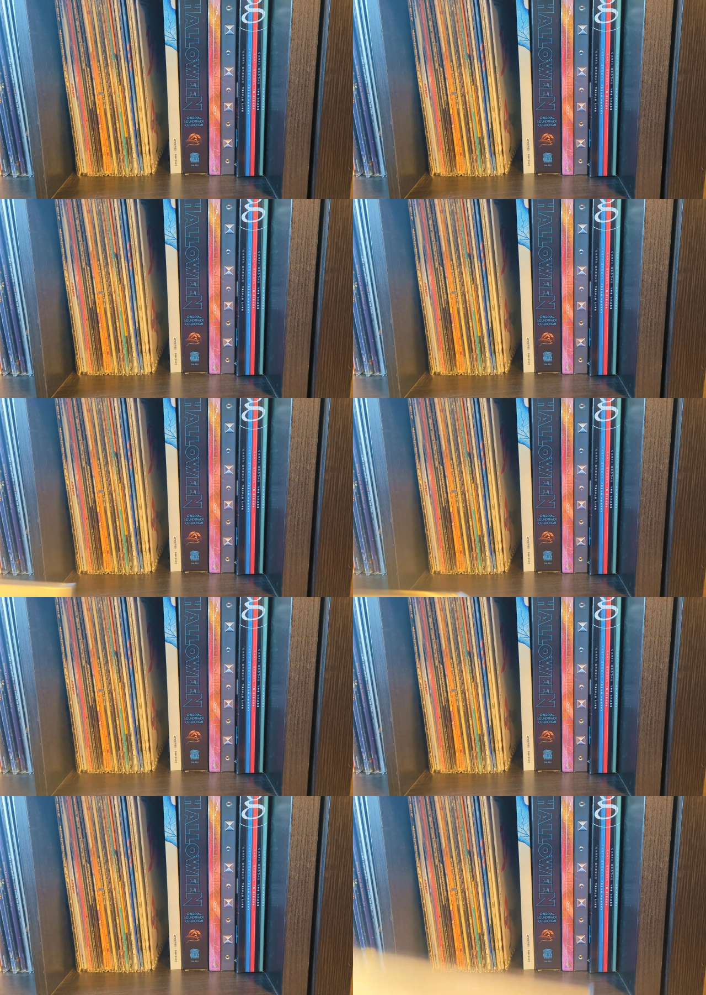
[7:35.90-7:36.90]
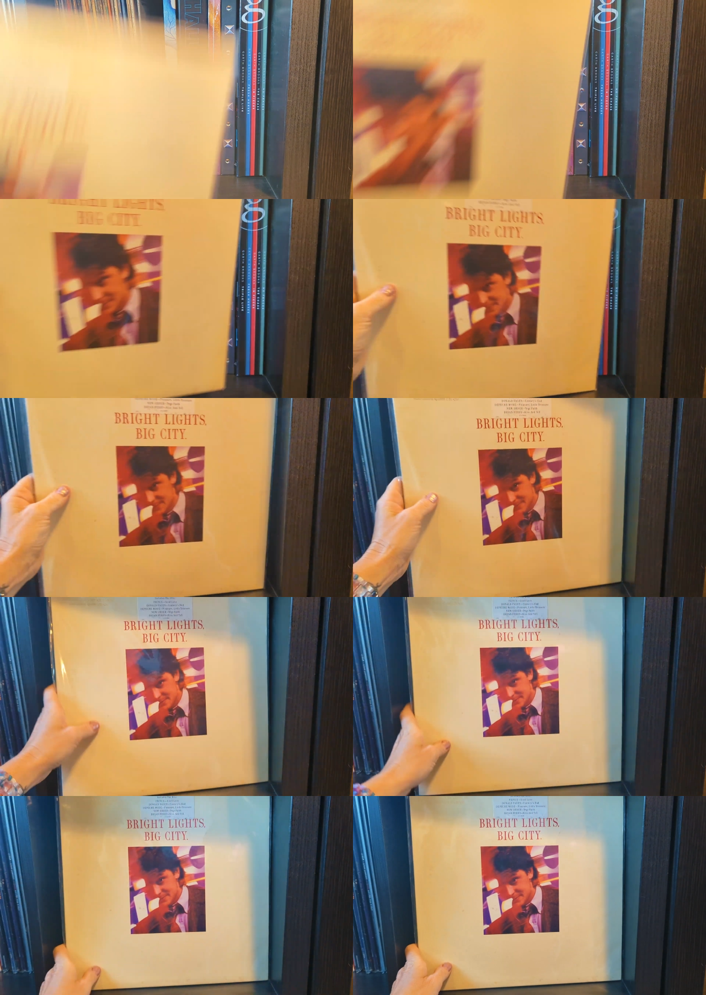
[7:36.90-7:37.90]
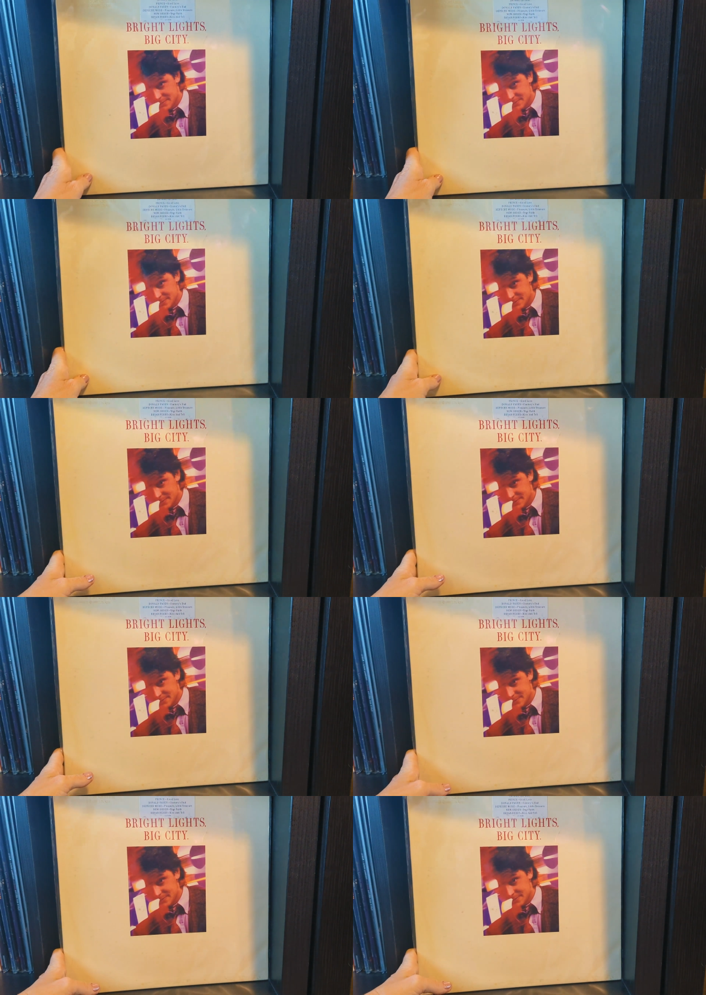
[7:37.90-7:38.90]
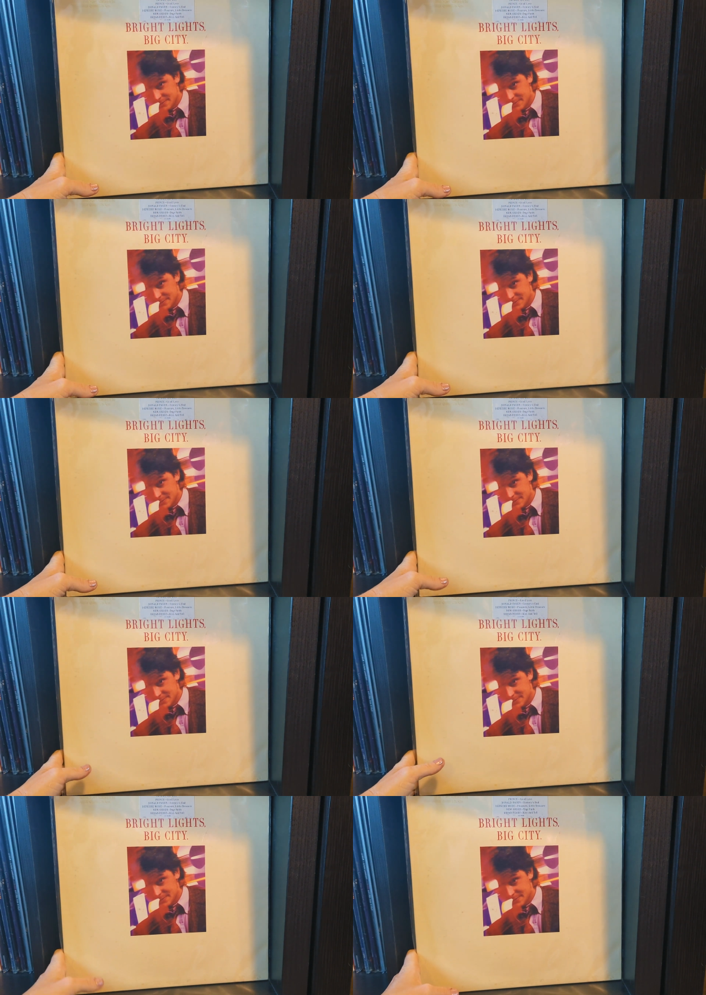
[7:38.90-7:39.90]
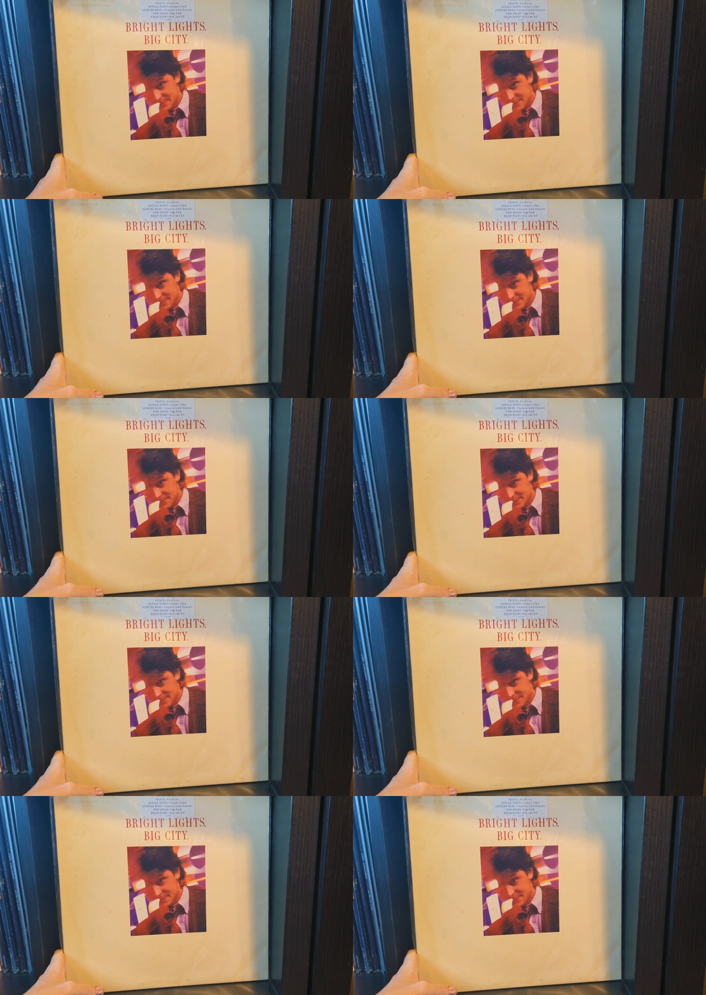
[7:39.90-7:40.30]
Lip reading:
Nobody's mouth can be seen.